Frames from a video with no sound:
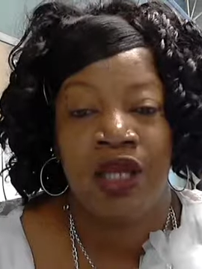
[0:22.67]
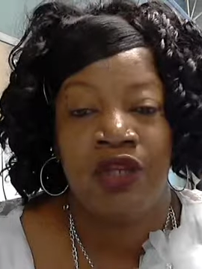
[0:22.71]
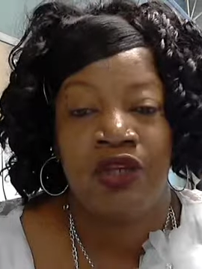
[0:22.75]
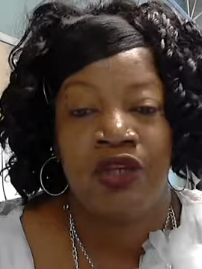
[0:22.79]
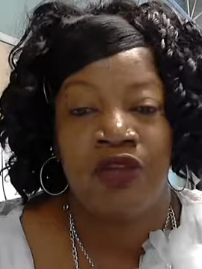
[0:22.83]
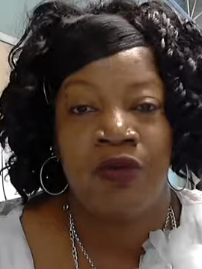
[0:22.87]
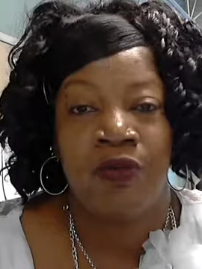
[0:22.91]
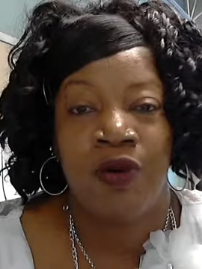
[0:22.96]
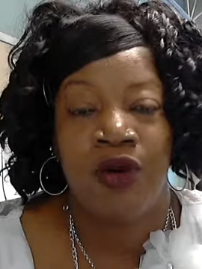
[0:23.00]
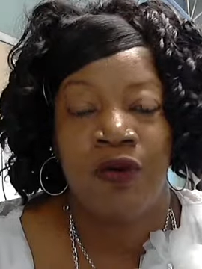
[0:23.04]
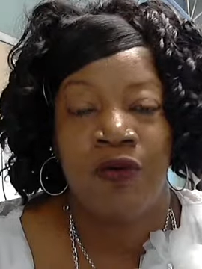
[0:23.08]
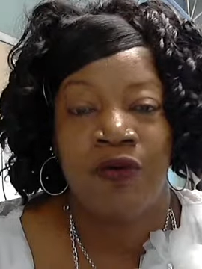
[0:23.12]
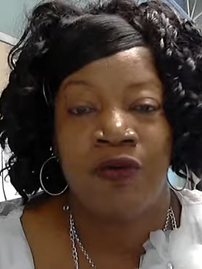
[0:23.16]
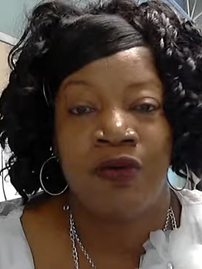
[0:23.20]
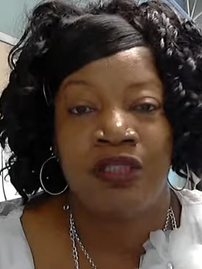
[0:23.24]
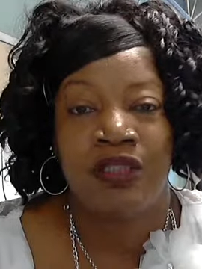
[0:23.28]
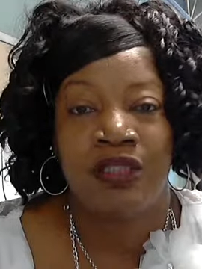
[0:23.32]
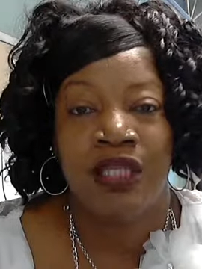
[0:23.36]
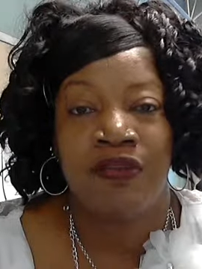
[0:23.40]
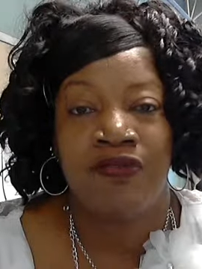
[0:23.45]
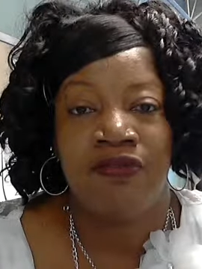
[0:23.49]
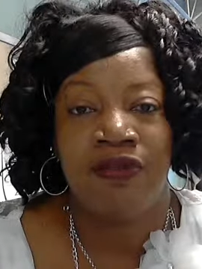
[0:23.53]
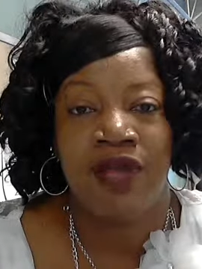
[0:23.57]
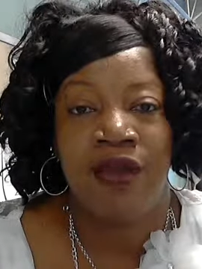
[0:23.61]
you will
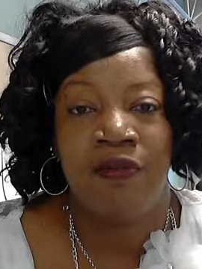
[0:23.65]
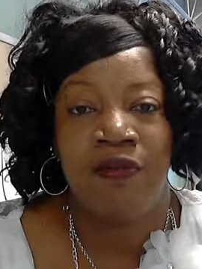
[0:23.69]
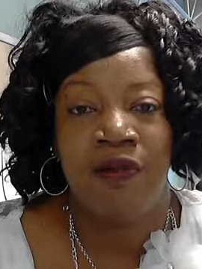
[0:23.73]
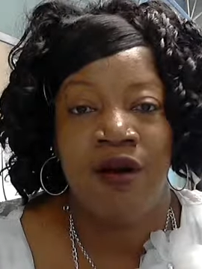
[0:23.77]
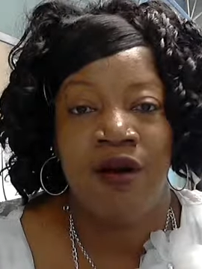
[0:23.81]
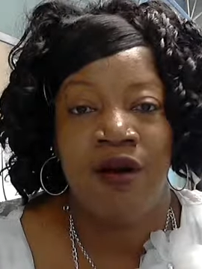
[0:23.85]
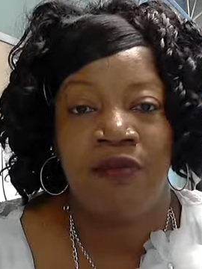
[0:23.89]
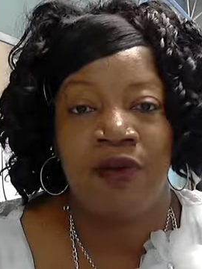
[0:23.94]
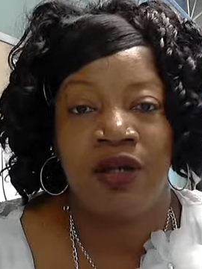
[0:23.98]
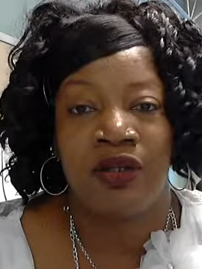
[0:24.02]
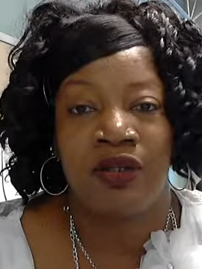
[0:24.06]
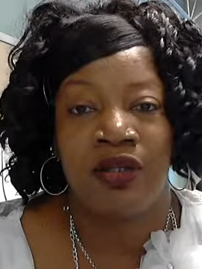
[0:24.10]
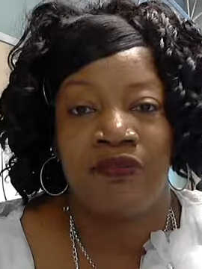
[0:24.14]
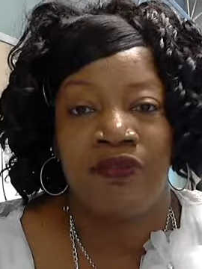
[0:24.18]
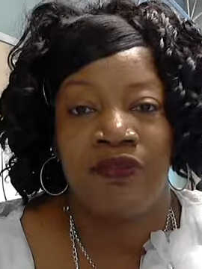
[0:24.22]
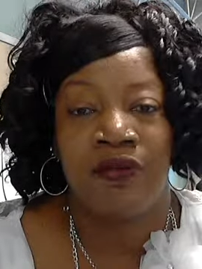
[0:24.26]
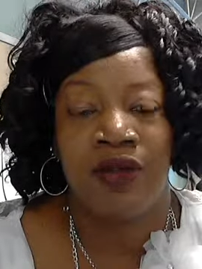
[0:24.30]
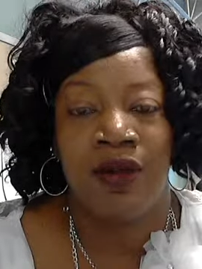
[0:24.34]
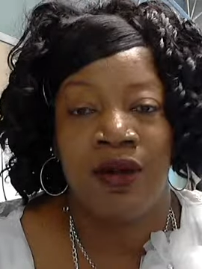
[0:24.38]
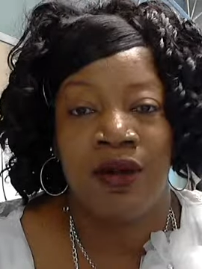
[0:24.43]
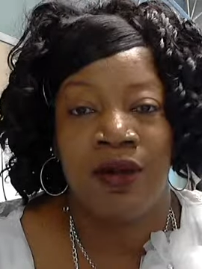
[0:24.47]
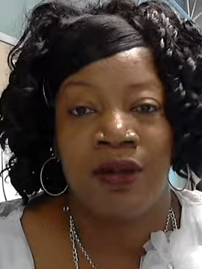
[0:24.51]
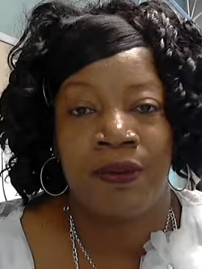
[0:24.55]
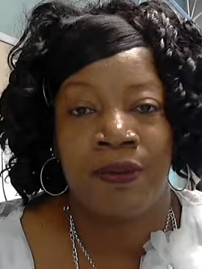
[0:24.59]
receive a Walmart gift
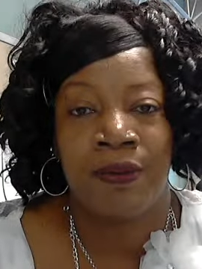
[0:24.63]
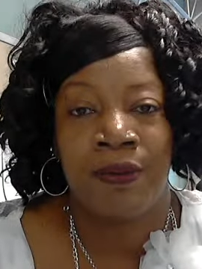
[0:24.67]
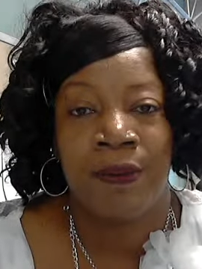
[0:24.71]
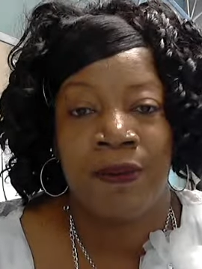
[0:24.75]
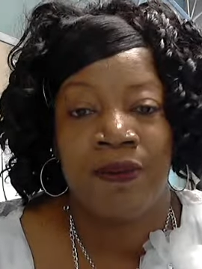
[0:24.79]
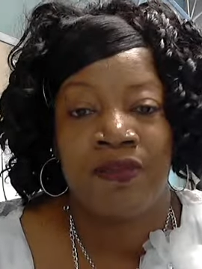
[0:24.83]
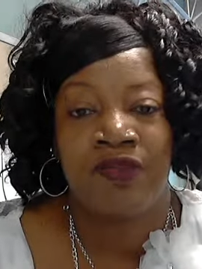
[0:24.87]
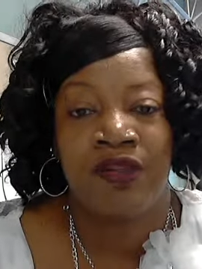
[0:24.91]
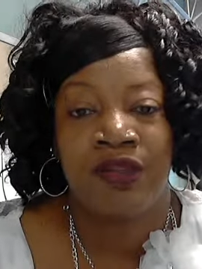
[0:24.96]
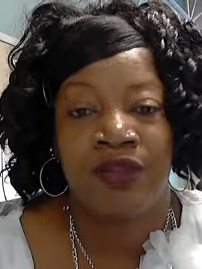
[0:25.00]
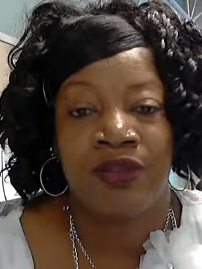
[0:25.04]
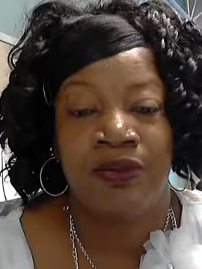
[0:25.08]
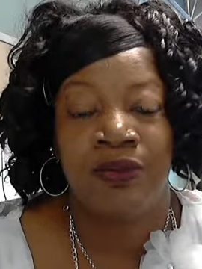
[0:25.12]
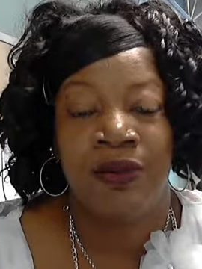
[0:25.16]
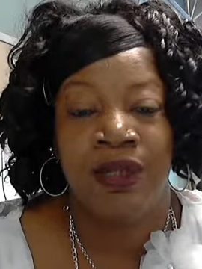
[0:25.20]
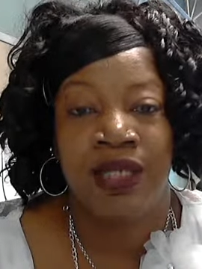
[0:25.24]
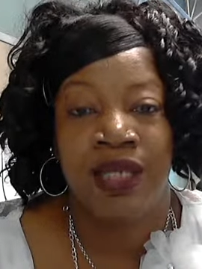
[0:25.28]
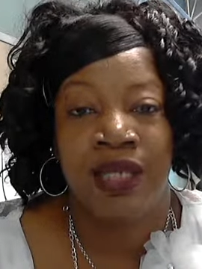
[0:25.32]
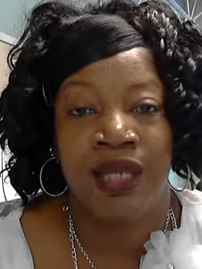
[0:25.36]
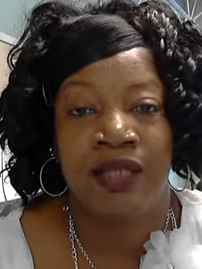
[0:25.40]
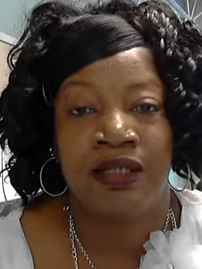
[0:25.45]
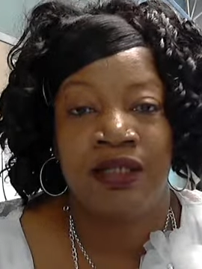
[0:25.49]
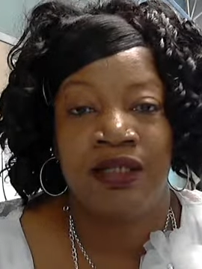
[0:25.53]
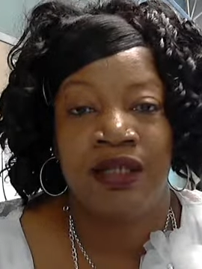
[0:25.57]
card. So
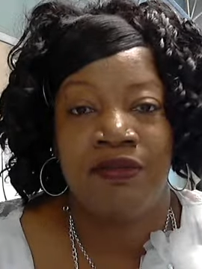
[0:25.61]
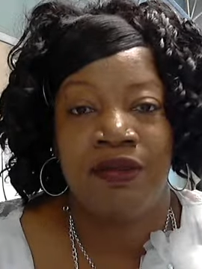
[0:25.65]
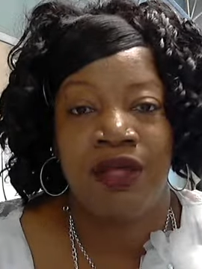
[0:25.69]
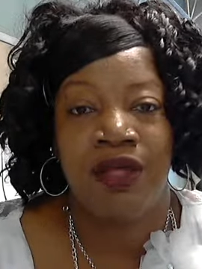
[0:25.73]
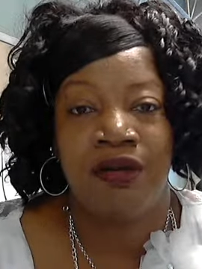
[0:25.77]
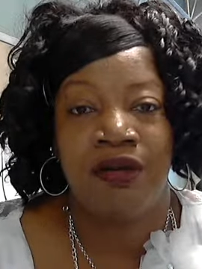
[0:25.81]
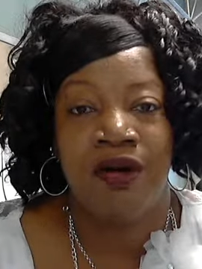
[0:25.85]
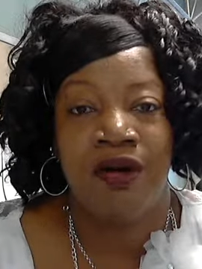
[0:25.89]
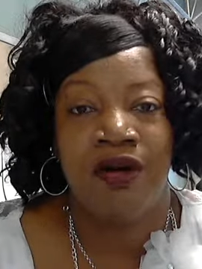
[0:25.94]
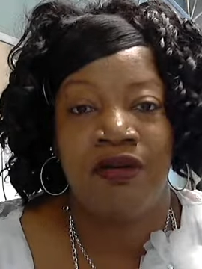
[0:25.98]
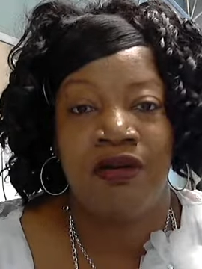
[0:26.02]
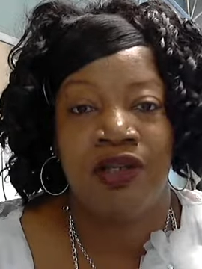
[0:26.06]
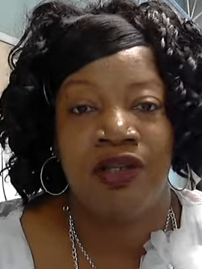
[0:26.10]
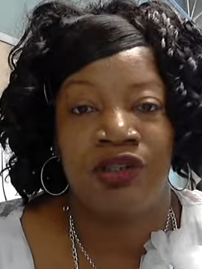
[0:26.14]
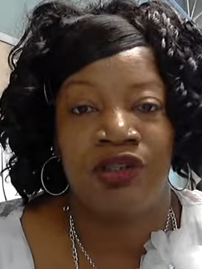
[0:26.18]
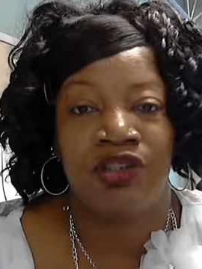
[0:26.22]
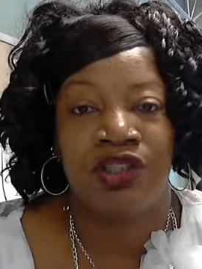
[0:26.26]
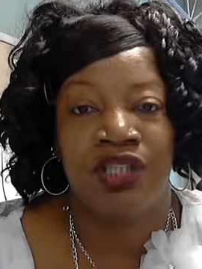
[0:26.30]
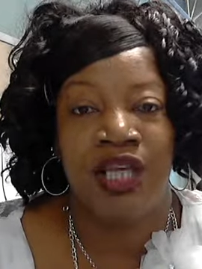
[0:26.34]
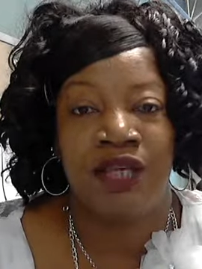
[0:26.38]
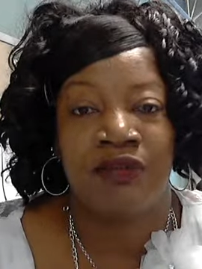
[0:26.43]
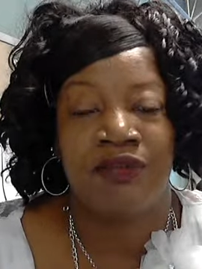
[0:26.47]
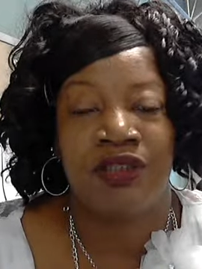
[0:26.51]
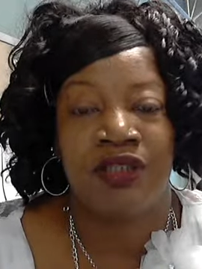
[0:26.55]
again, give me a call here,
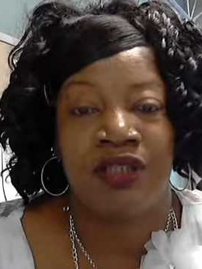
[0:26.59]
James.